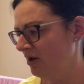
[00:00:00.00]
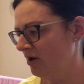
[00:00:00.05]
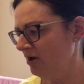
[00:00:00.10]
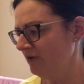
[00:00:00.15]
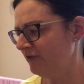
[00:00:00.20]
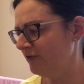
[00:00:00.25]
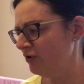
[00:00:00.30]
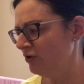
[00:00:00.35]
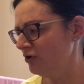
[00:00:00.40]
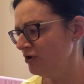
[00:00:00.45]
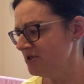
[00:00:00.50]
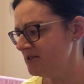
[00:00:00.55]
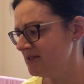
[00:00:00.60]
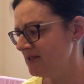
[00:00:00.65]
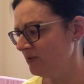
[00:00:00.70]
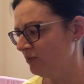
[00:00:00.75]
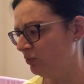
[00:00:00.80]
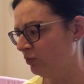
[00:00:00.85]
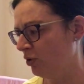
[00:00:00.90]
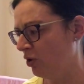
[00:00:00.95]
"Of course
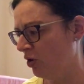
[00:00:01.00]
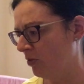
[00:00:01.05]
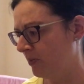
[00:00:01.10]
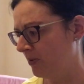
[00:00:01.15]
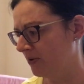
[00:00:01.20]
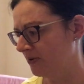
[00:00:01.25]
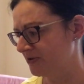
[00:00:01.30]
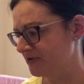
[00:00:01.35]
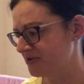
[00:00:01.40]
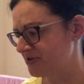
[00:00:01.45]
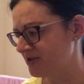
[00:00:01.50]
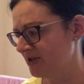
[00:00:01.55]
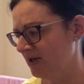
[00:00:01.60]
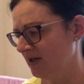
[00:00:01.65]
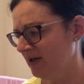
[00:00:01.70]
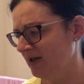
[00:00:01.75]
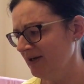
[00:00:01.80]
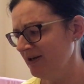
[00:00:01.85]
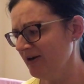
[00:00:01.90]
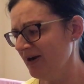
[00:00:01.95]
it wobbles!
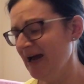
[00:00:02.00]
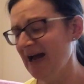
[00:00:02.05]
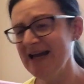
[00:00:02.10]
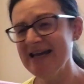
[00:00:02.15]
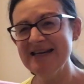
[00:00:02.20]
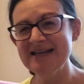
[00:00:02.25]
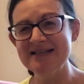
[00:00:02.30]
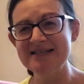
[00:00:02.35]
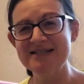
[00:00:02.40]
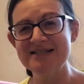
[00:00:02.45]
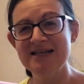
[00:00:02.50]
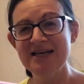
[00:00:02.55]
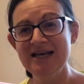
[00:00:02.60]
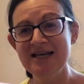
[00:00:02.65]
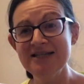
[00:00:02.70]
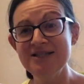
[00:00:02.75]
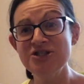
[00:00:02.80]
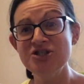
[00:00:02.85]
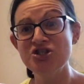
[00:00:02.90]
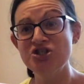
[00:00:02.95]
Your Highness,
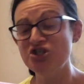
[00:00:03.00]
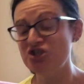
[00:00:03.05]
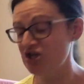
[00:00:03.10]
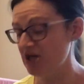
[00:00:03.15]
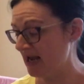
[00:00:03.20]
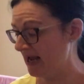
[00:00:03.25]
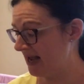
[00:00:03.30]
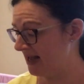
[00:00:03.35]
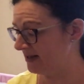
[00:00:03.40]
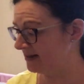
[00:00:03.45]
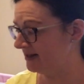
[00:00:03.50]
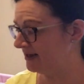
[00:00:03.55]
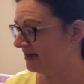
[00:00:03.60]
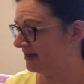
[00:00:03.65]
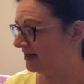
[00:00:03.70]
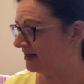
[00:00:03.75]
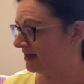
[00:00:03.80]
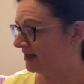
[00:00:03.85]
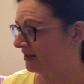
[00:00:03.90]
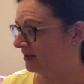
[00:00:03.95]
it's
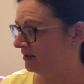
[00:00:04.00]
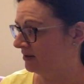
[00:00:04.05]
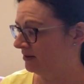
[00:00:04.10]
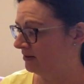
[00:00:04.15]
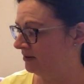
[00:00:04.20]
jelly!"